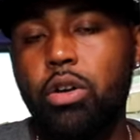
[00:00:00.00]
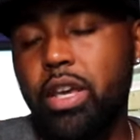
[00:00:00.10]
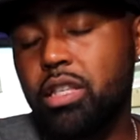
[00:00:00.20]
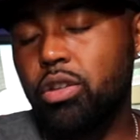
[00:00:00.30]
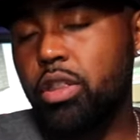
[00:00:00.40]
Okay,
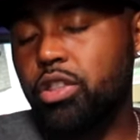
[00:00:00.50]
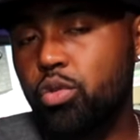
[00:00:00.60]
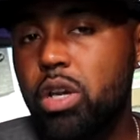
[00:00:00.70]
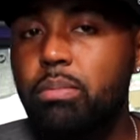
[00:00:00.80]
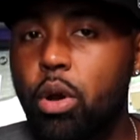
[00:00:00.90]
so the
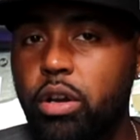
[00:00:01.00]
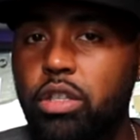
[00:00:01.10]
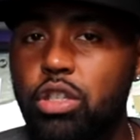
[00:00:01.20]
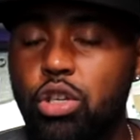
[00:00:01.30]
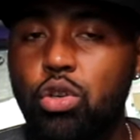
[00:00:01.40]
three
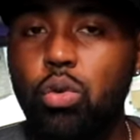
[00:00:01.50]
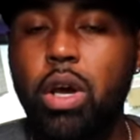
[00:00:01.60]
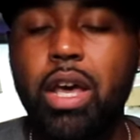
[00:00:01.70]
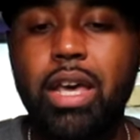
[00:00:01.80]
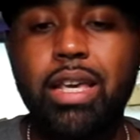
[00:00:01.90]
Mark two
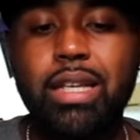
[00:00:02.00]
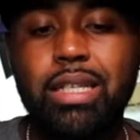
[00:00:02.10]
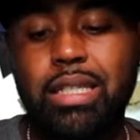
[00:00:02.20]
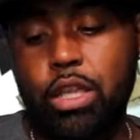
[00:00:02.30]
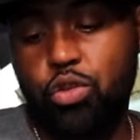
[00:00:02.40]

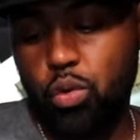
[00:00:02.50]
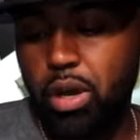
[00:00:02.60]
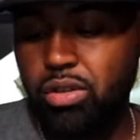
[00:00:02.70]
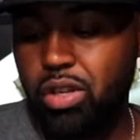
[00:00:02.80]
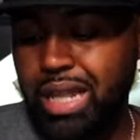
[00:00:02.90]
is three
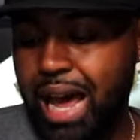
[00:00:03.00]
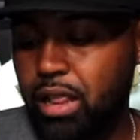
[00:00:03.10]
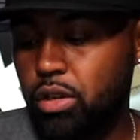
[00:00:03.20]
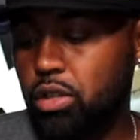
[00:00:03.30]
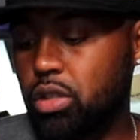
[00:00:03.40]
hundred
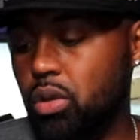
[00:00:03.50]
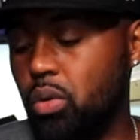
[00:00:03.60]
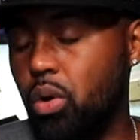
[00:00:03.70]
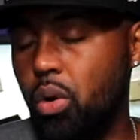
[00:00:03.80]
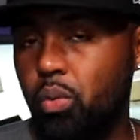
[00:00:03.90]
dollars.
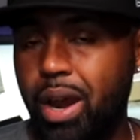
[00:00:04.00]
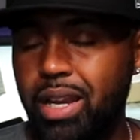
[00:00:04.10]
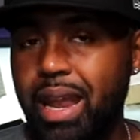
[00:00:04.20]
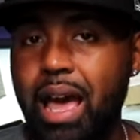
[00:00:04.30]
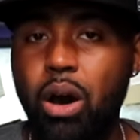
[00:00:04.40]
Right
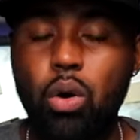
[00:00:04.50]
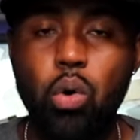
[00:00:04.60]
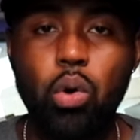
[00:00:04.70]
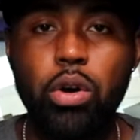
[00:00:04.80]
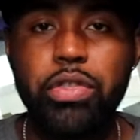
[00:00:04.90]
now
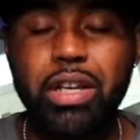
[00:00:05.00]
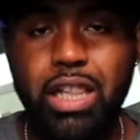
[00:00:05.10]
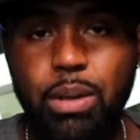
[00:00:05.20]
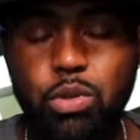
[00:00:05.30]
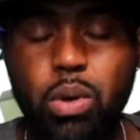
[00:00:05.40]
on the
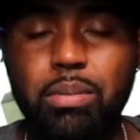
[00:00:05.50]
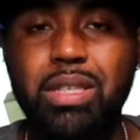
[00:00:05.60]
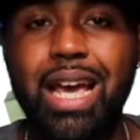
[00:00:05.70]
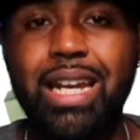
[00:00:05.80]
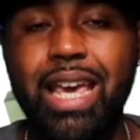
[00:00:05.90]
Klipsch
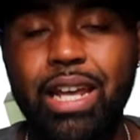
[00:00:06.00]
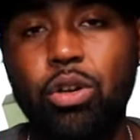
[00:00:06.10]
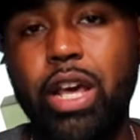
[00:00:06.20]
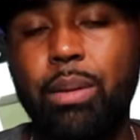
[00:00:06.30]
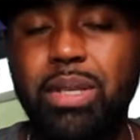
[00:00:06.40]
website and
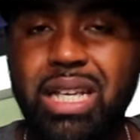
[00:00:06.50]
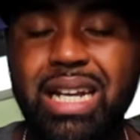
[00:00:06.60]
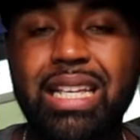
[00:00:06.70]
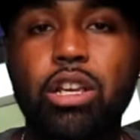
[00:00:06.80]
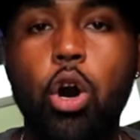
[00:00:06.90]
on
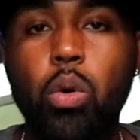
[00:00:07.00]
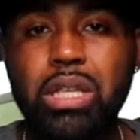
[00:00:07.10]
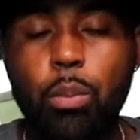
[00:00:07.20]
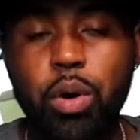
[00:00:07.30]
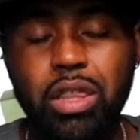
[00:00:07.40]
Amazon. As always,
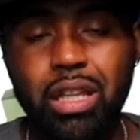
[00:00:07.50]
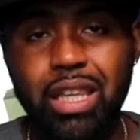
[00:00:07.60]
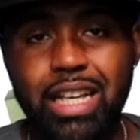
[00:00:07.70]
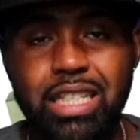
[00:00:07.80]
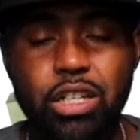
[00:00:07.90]
I'll put the
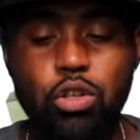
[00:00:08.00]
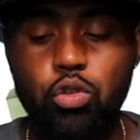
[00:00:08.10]
links in the